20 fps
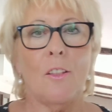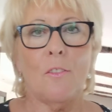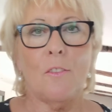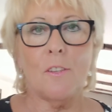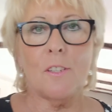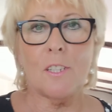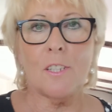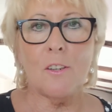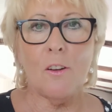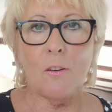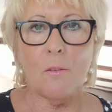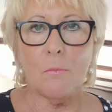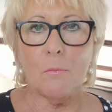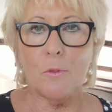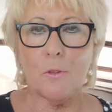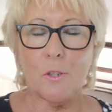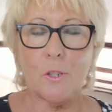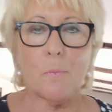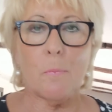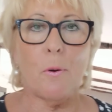There's not
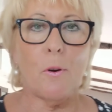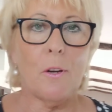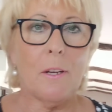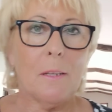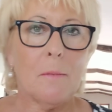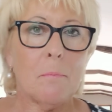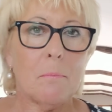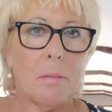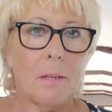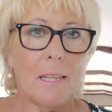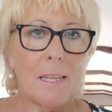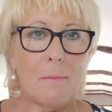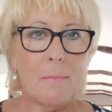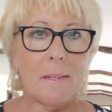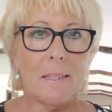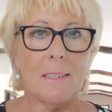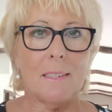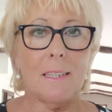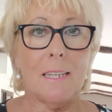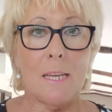much point
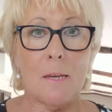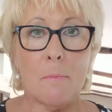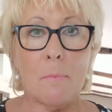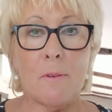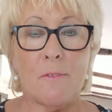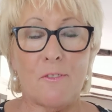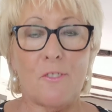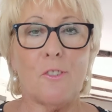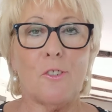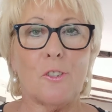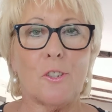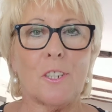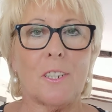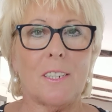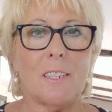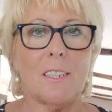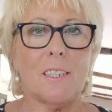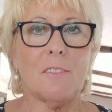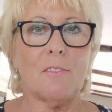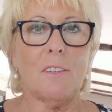blaming Labour
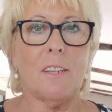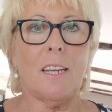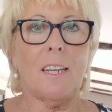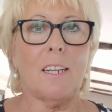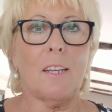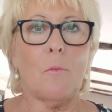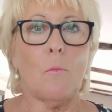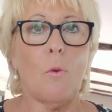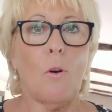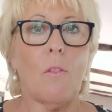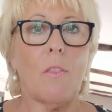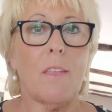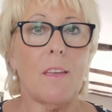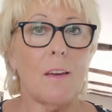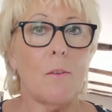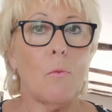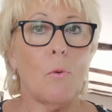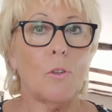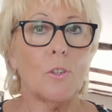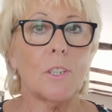voters for getting what they
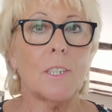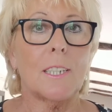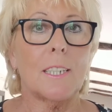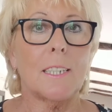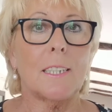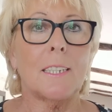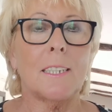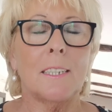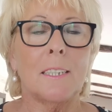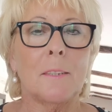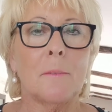wanted.